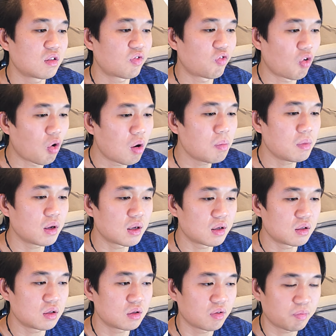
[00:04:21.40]
form
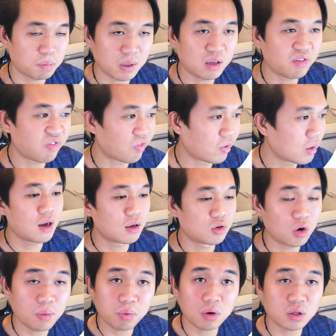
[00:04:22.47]
is being filled,
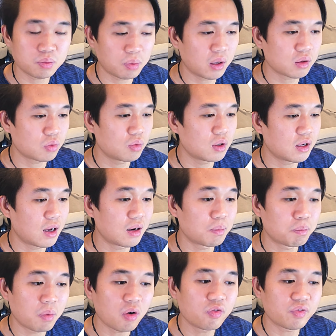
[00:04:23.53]
your prospects will
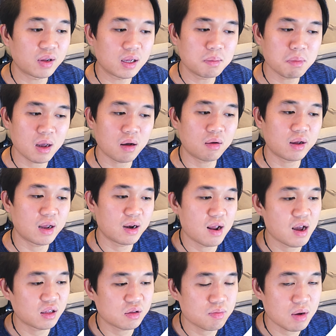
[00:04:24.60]
get both email and
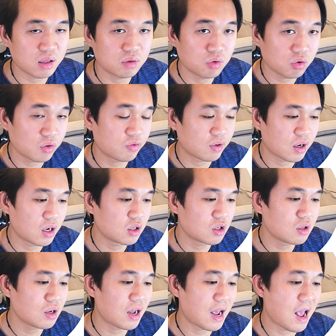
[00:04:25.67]
SMS
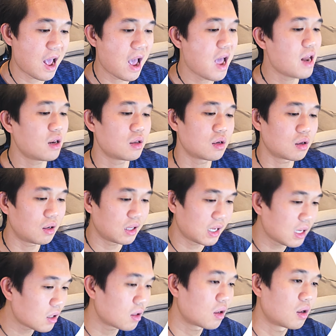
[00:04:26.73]
notification and the
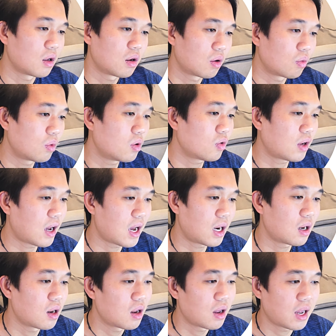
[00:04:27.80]
lead will
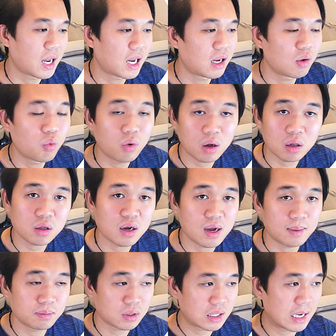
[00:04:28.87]
get a
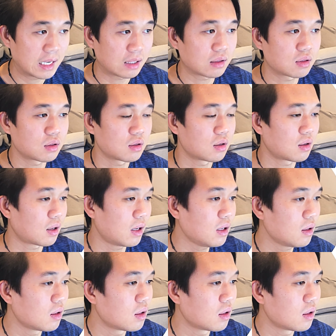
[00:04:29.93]
welcome text. Okay.